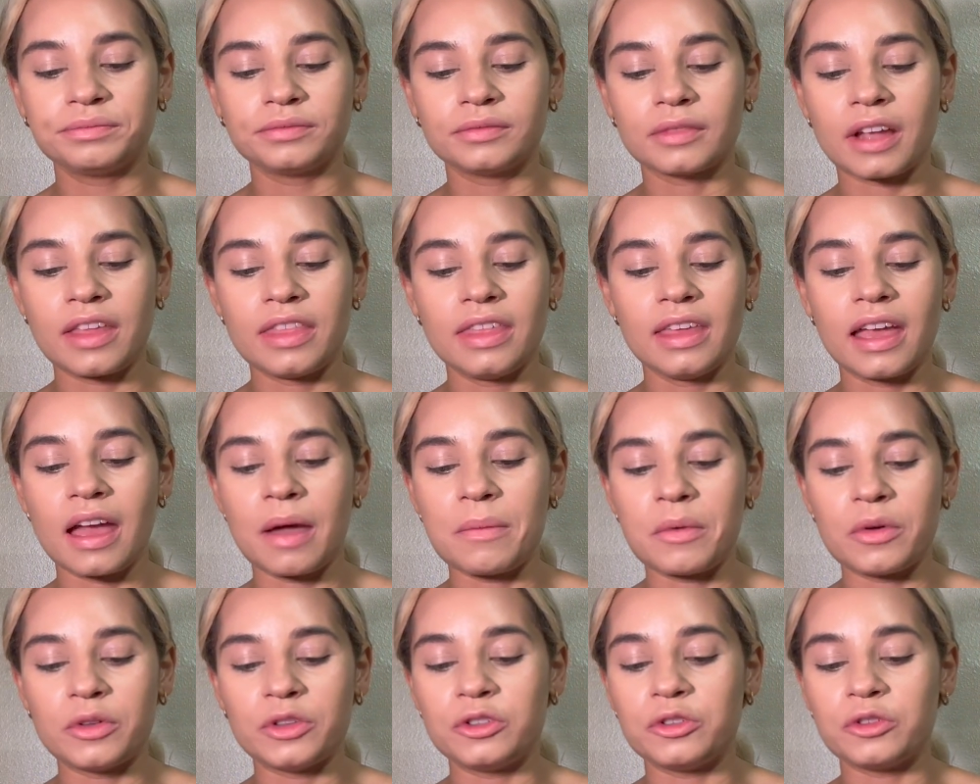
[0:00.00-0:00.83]
I think at
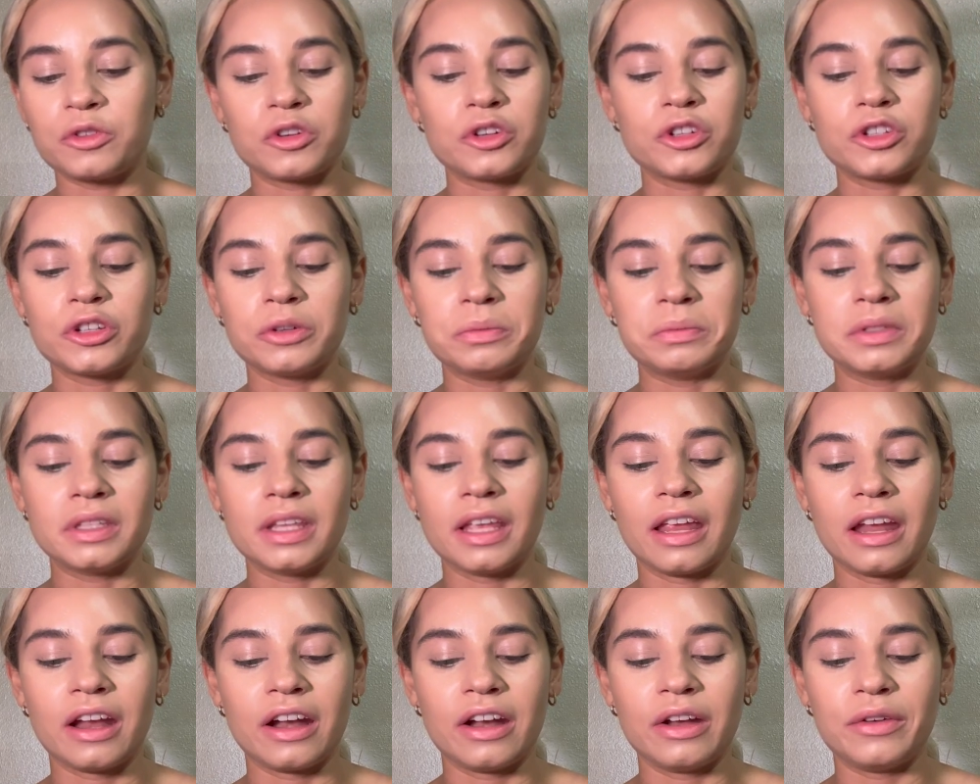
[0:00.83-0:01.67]
most Nordstroms they
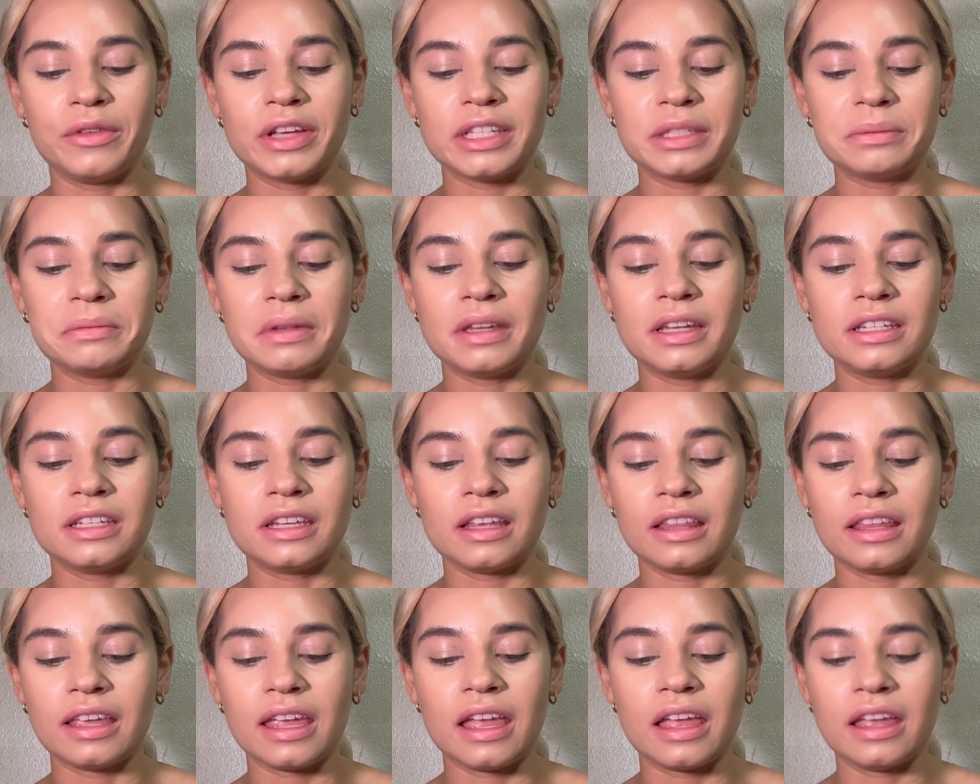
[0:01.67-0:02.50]
carry Westman
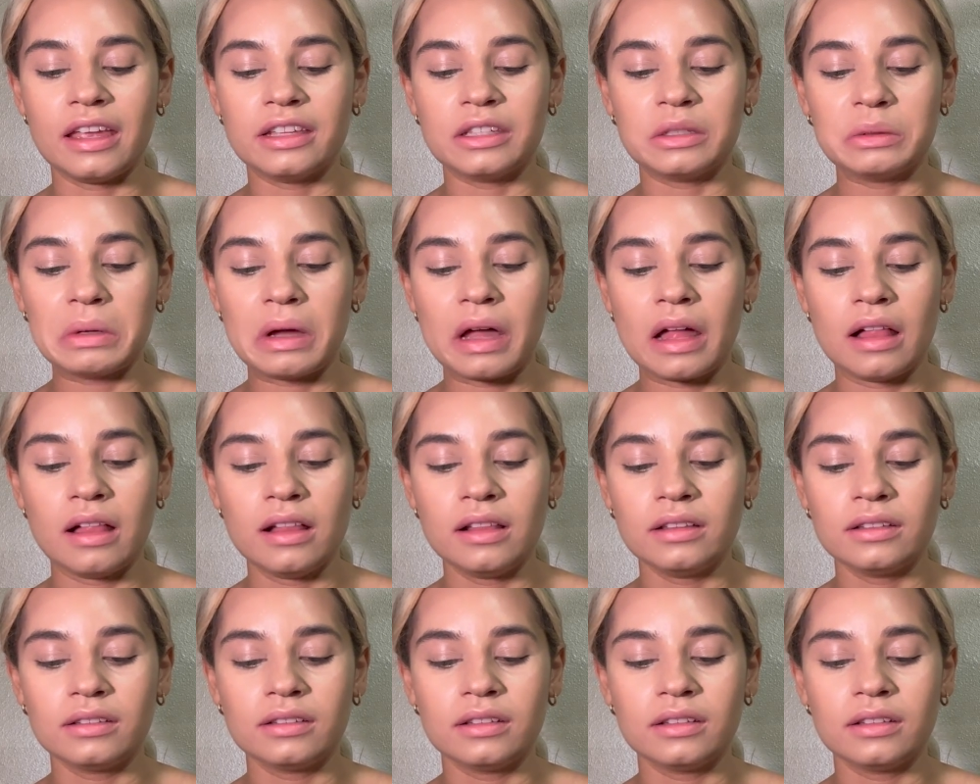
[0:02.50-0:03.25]
Atelier as well.